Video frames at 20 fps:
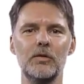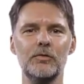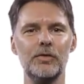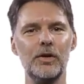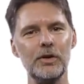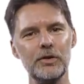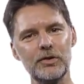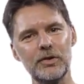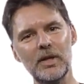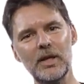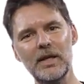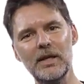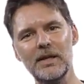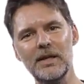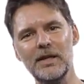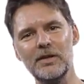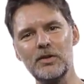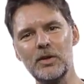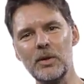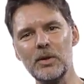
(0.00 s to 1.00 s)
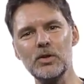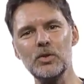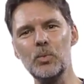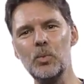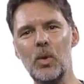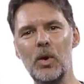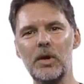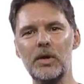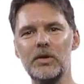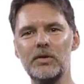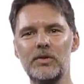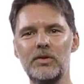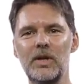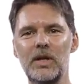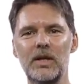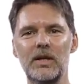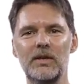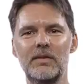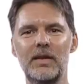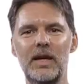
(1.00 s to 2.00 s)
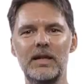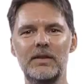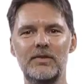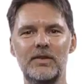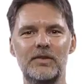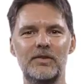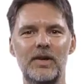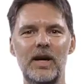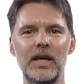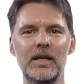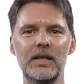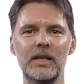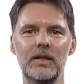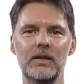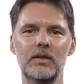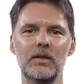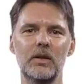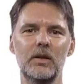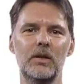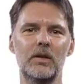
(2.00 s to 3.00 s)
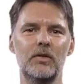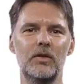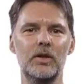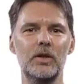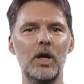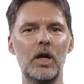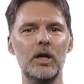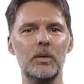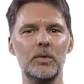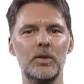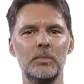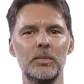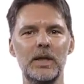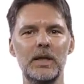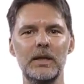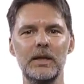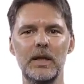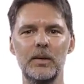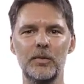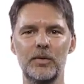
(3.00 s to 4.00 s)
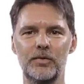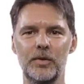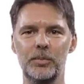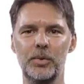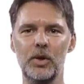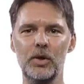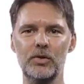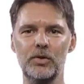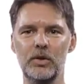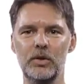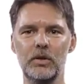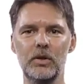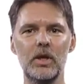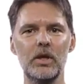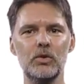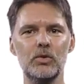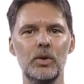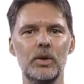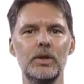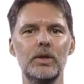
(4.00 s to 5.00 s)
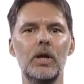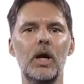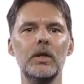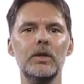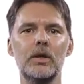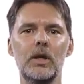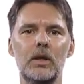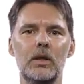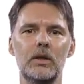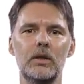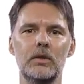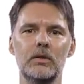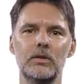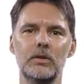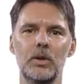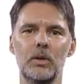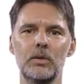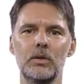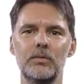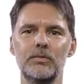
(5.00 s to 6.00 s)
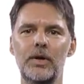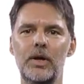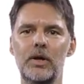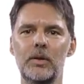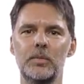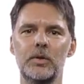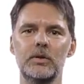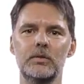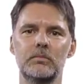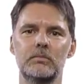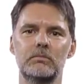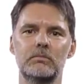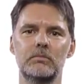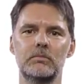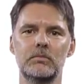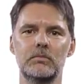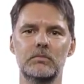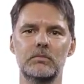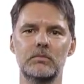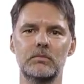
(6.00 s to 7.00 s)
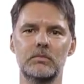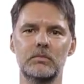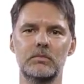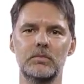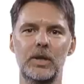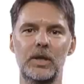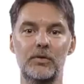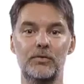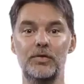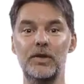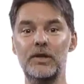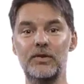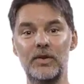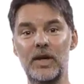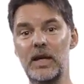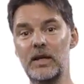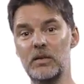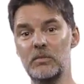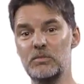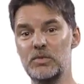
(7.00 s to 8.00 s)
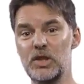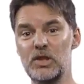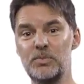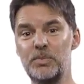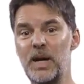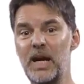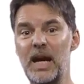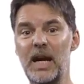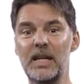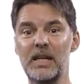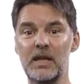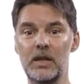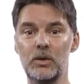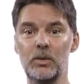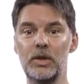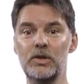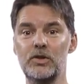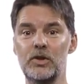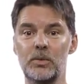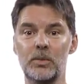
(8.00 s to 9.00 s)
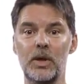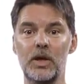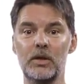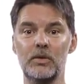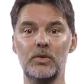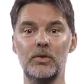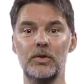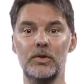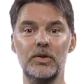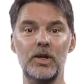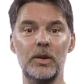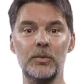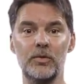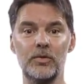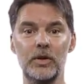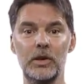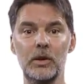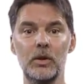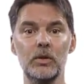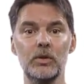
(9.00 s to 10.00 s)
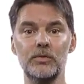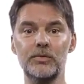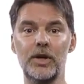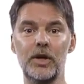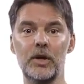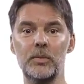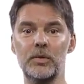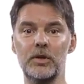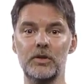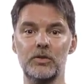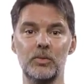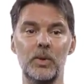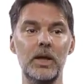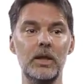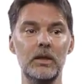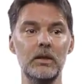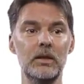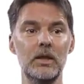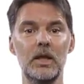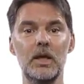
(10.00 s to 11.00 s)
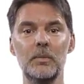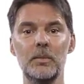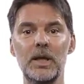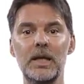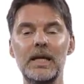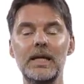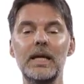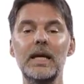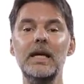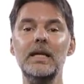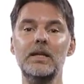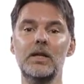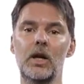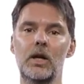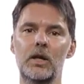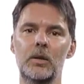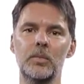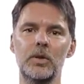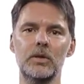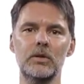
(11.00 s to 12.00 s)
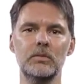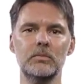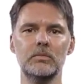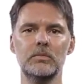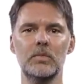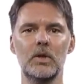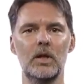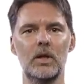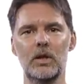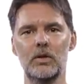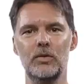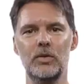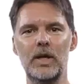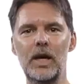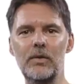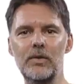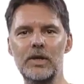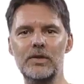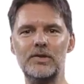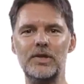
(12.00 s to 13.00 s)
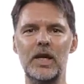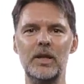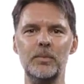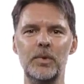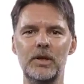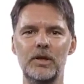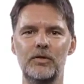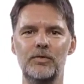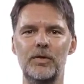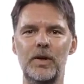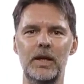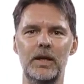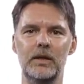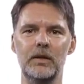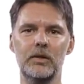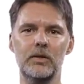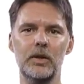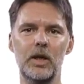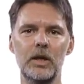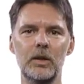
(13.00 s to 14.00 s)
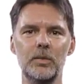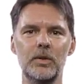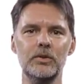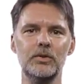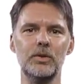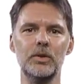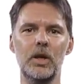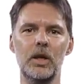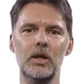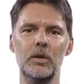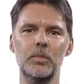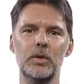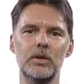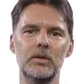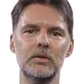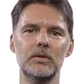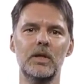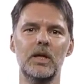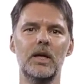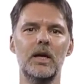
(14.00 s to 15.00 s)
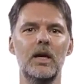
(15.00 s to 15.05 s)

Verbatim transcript: First, it's going to warn us that assigning the nullable middle name of the person to a non-null local variable. We can fix that just by adding a question mark to the type of the local variable as well, making it nullable. So now the assignment is fine, nullable to nullable.